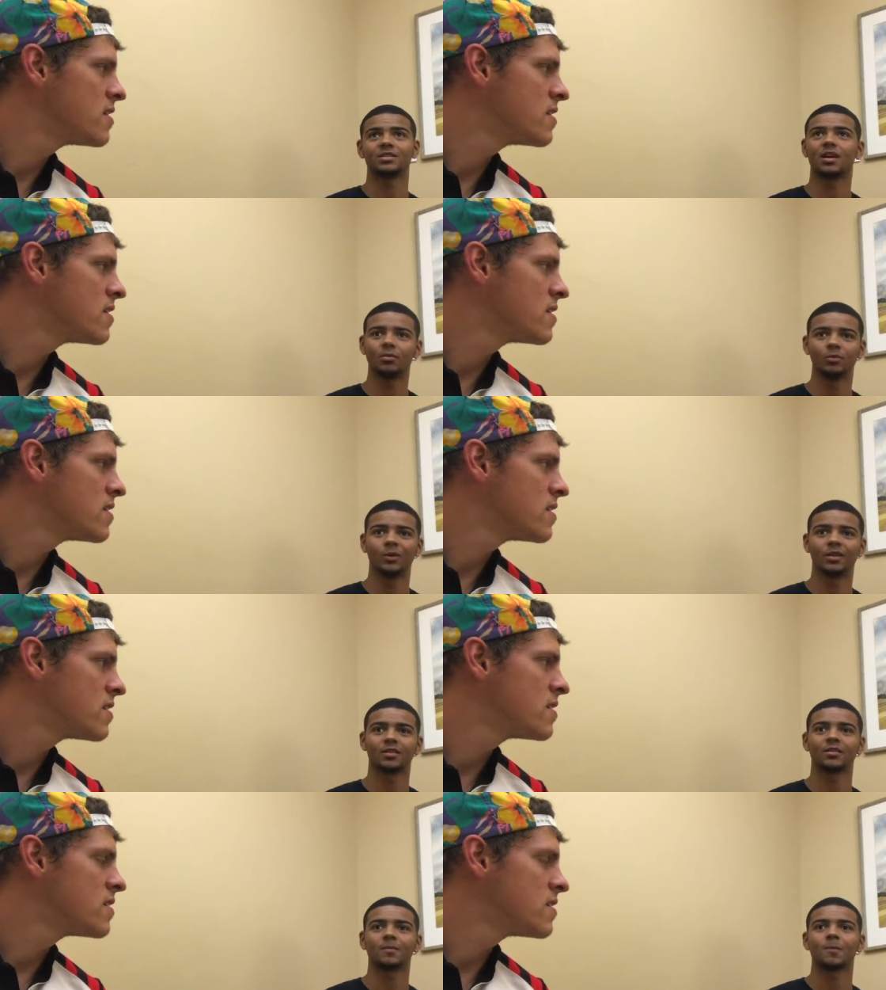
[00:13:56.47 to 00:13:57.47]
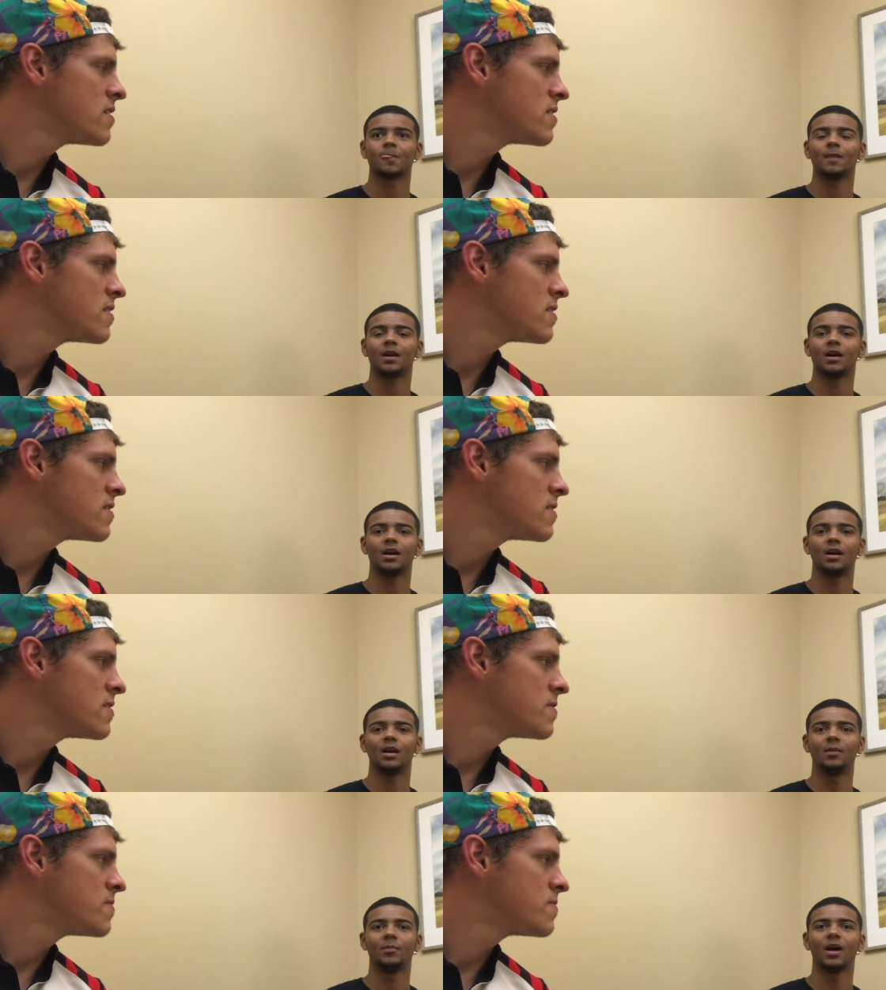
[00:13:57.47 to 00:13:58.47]
Speaker 1: has helped me with.
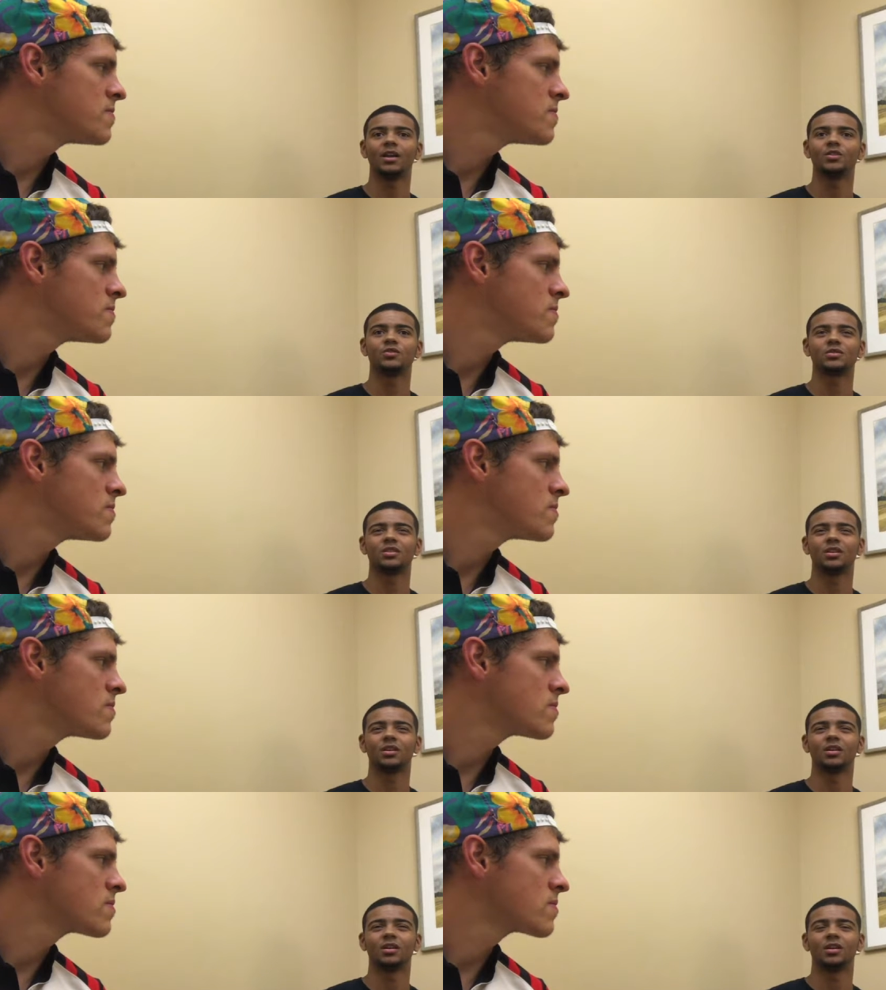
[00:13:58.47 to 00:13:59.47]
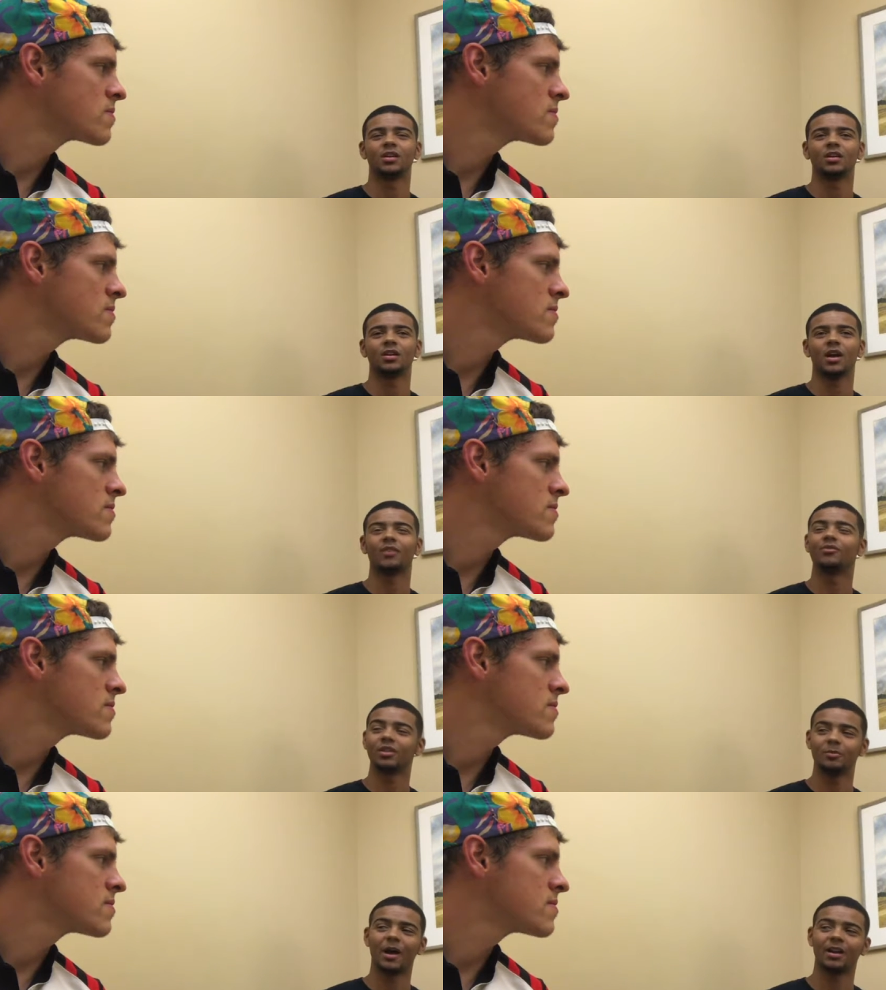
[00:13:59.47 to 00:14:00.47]
Um, I used to have
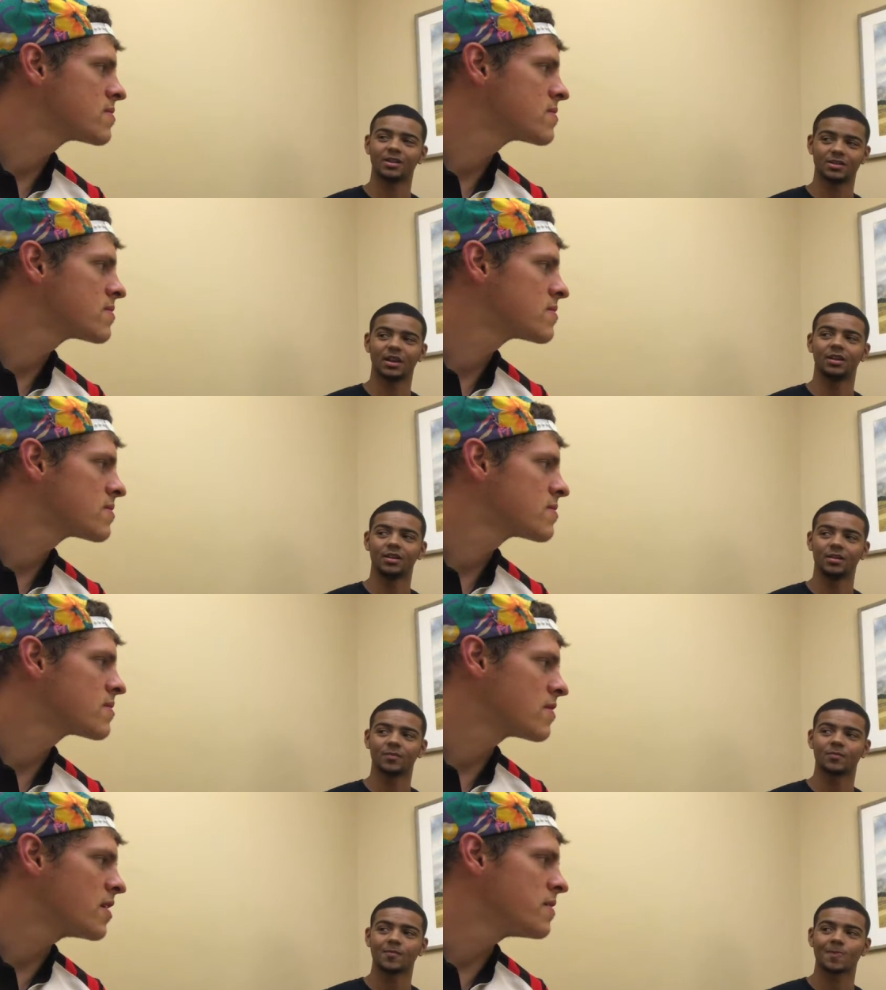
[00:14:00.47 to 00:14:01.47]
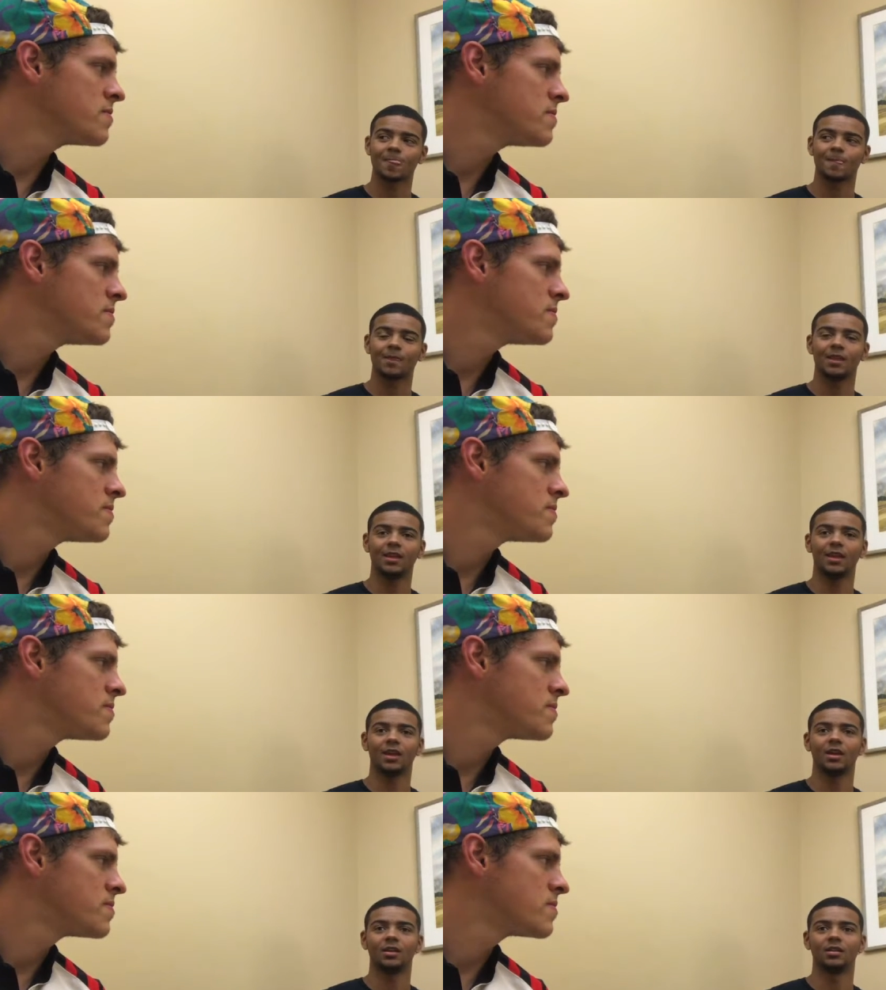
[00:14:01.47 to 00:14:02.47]
really bad anxiety. Yeah.
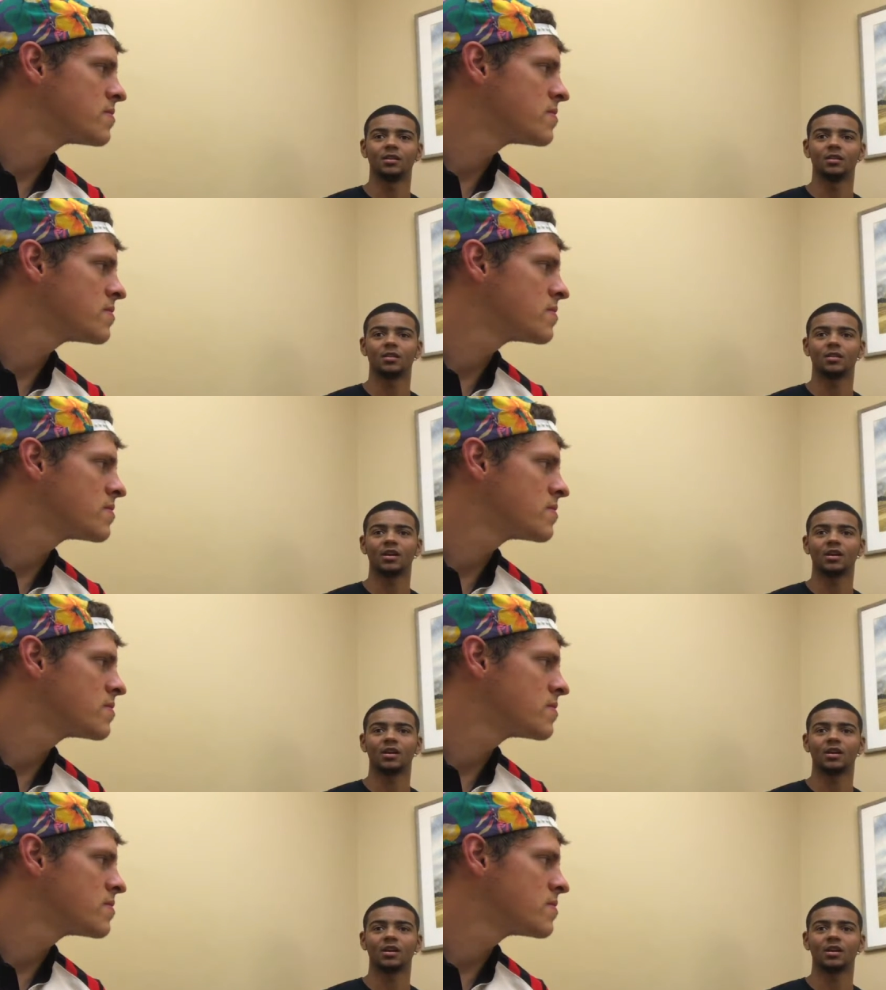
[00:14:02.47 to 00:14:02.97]
And